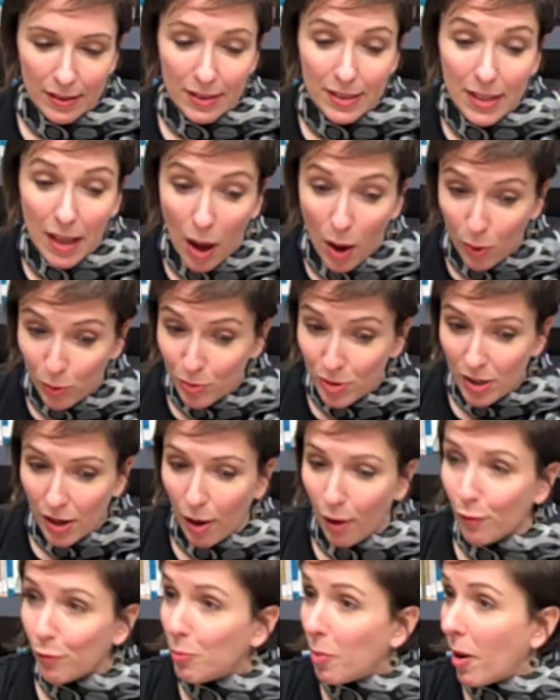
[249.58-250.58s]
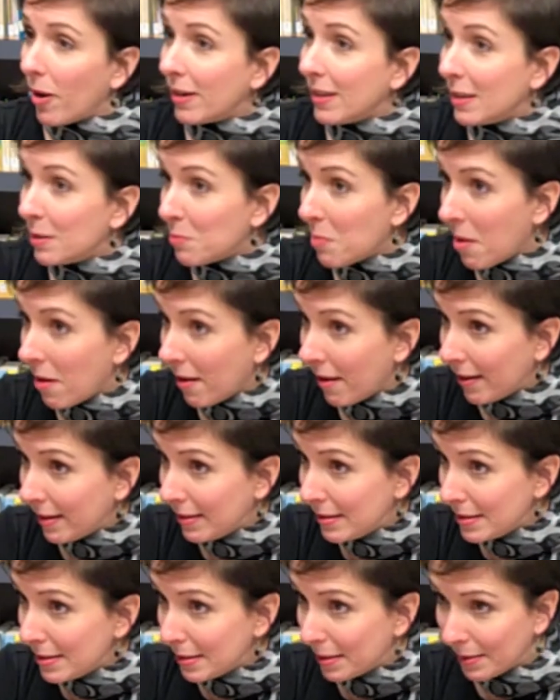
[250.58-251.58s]
sound of body and
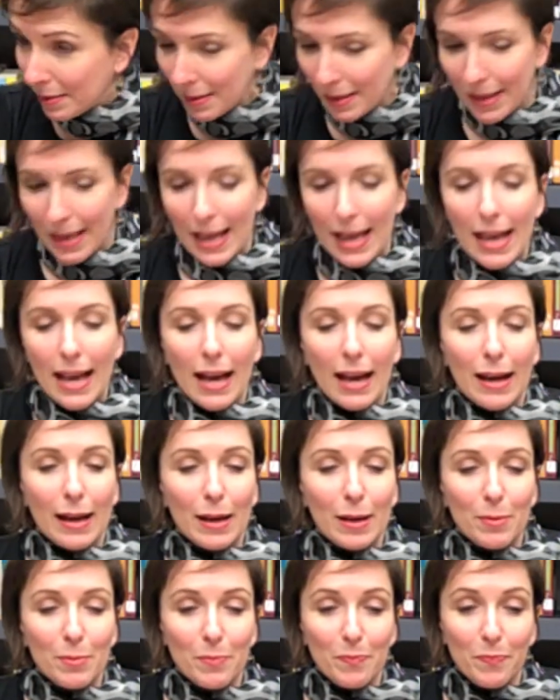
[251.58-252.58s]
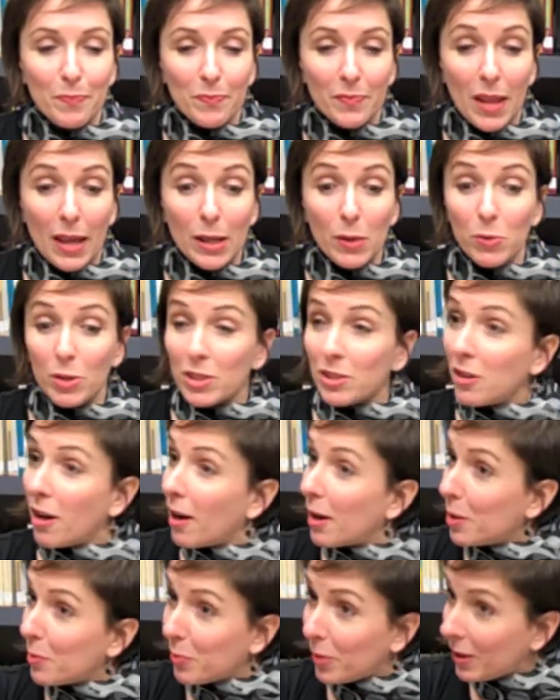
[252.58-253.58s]
mind, that he was
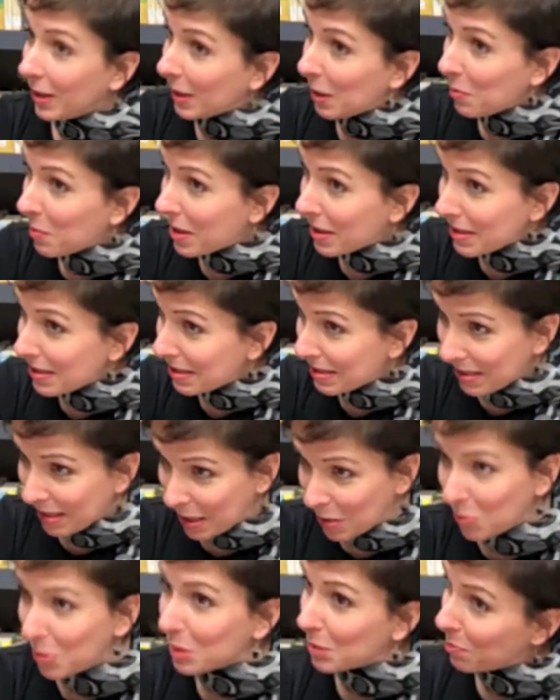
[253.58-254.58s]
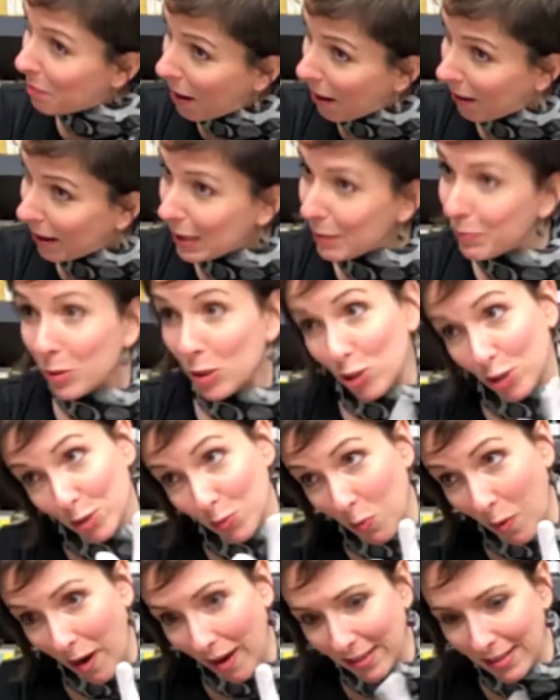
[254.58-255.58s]
not a polygamist. He was married, but
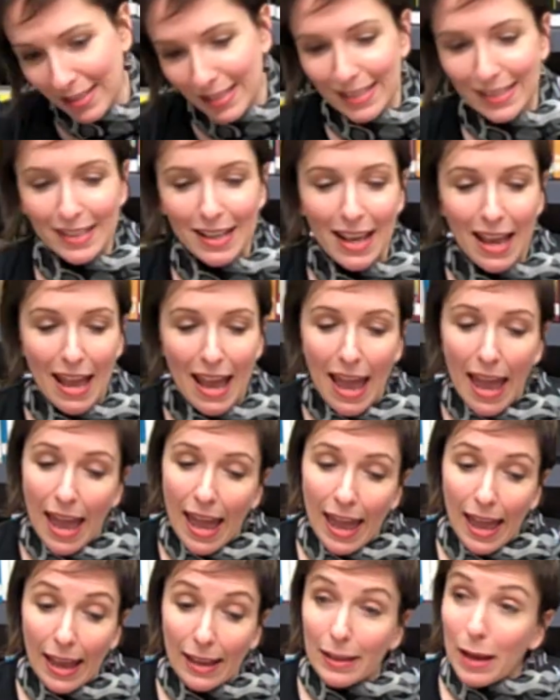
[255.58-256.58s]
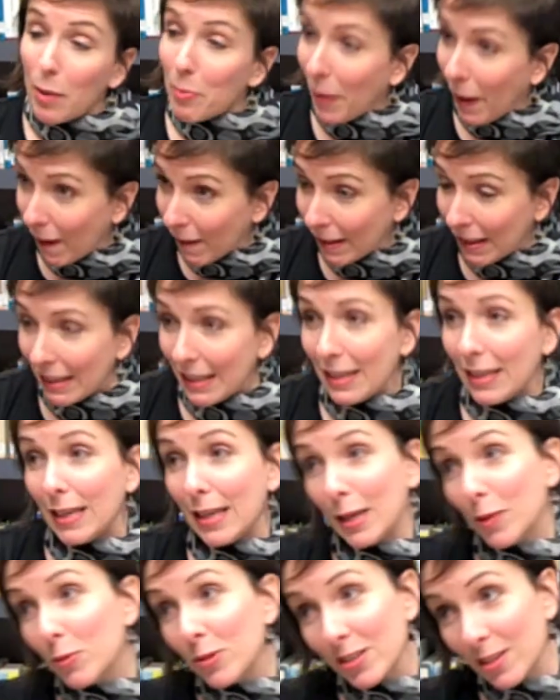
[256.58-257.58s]
just once. And apparently
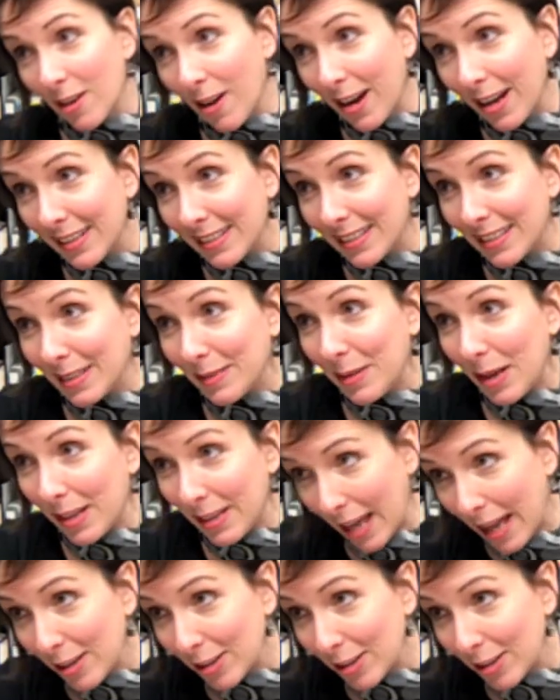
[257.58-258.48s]
he was not an